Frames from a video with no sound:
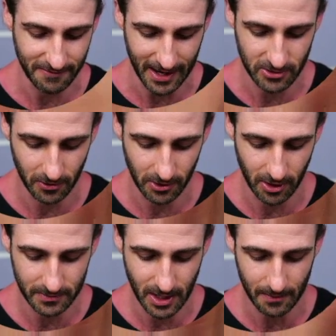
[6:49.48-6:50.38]
a factorial
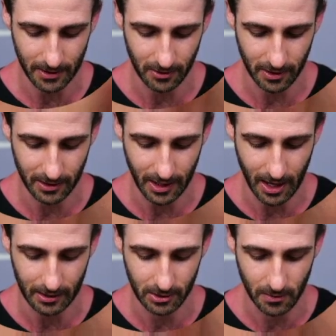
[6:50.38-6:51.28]
up top. I know that they
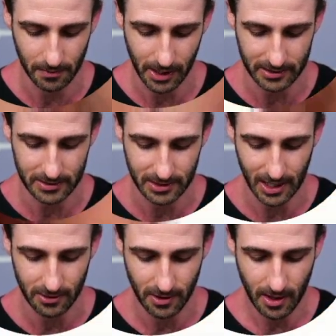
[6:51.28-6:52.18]
got a little bit blended
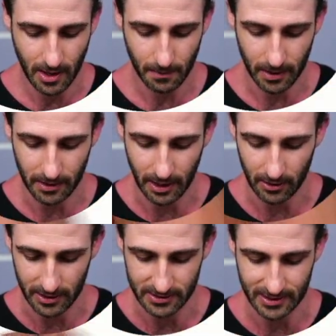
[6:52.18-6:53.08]
together, but there
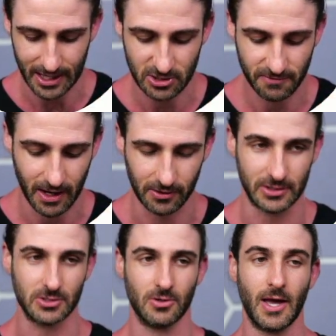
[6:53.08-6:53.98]
it is. So that's your final
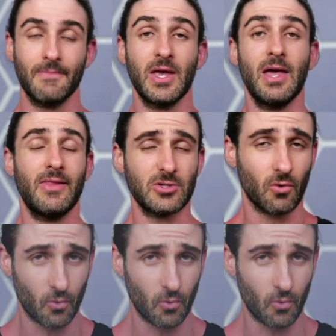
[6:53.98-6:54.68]
answer, okay? That's a